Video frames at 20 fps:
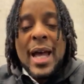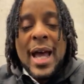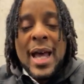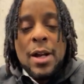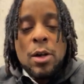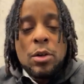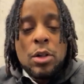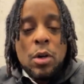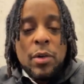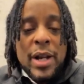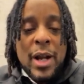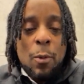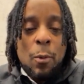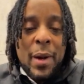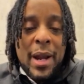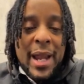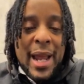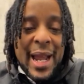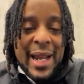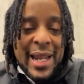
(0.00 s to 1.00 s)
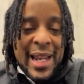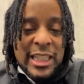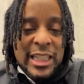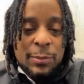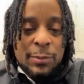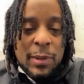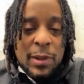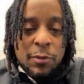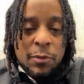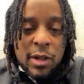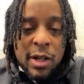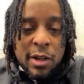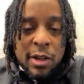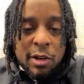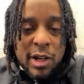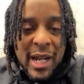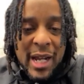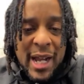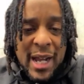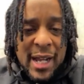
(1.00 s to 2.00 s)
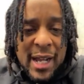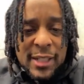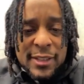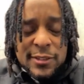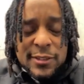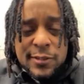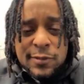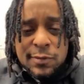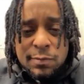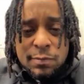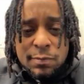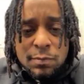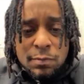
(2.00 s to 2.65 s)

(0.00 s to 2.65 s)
I don't go that way. I can't speak for other guys.